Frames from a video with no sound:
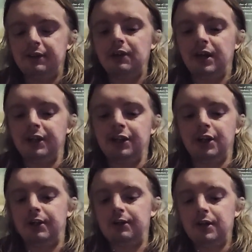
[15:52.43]
like,
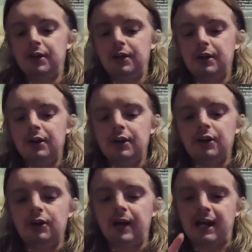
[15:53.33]

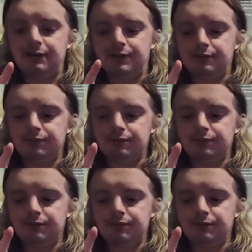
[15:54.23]
who has